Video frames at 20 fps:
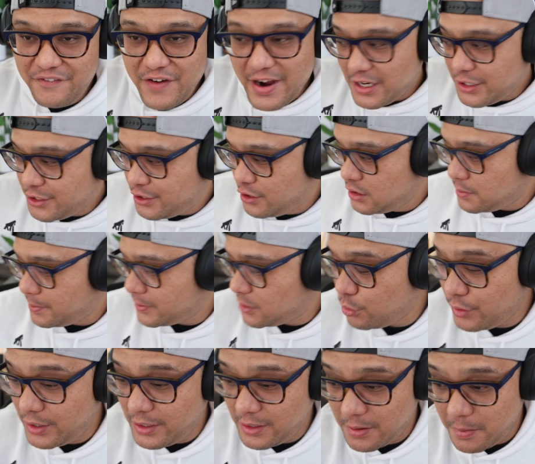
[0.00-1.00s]
If I had to choose
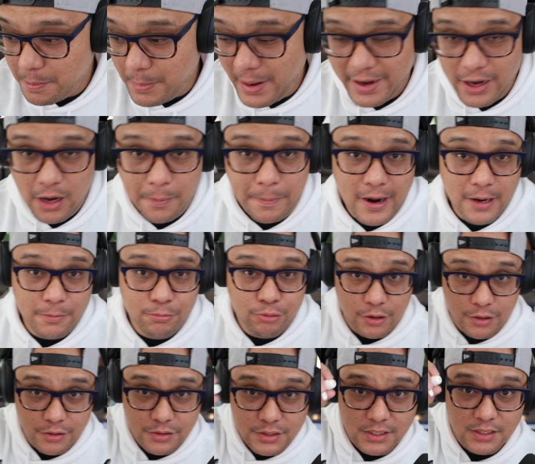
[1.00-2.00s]
between my AirPod
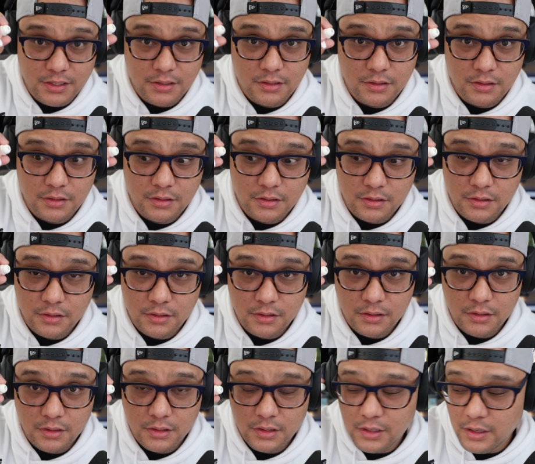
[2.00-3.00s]
Pros,
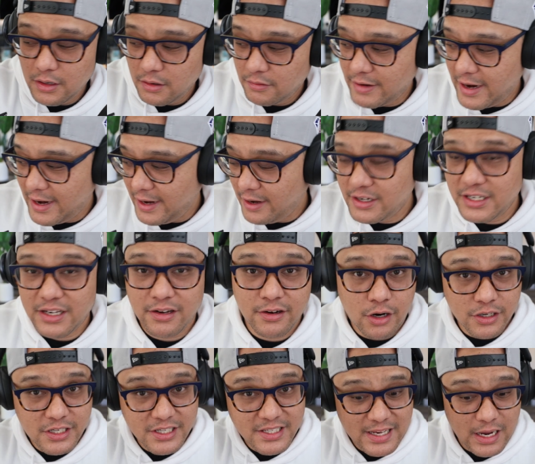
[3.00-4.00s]
right, and
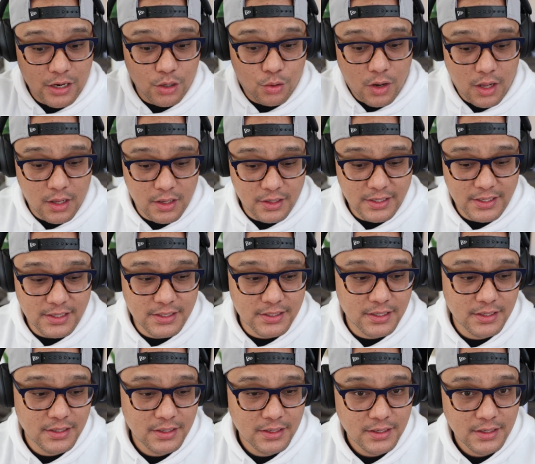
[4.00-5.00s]
regard to sound
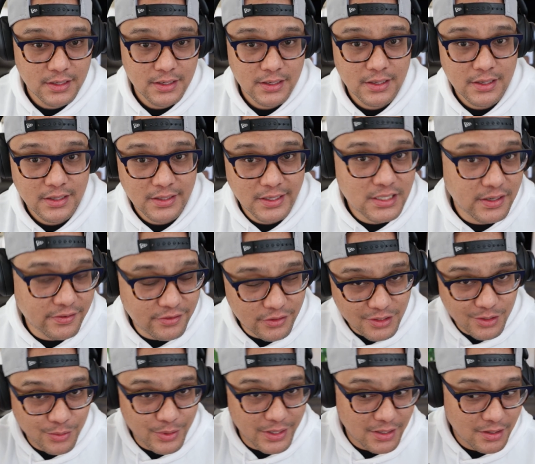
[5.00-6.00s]
qualities, these
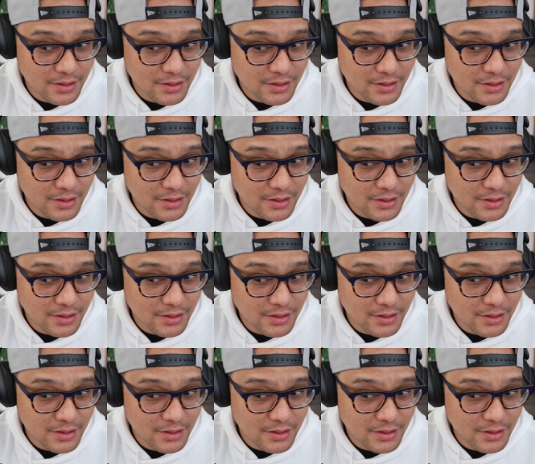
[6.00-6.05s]
headphones win.